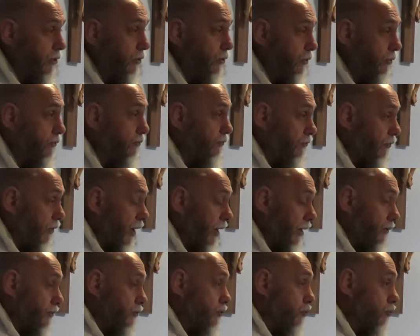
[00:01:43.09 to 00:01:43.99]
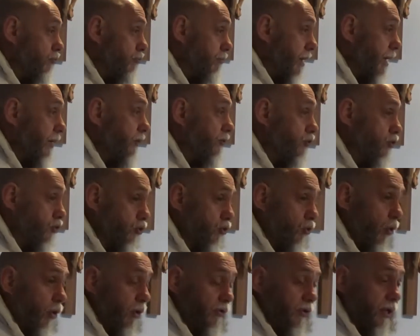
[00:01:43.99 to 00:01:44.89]
good friends who made
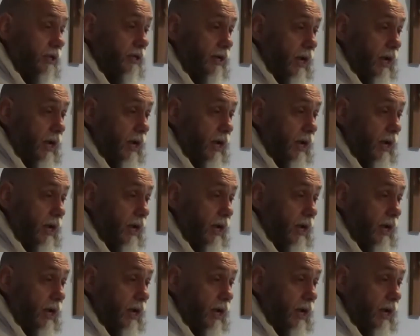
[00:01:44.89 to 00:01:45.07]
sure they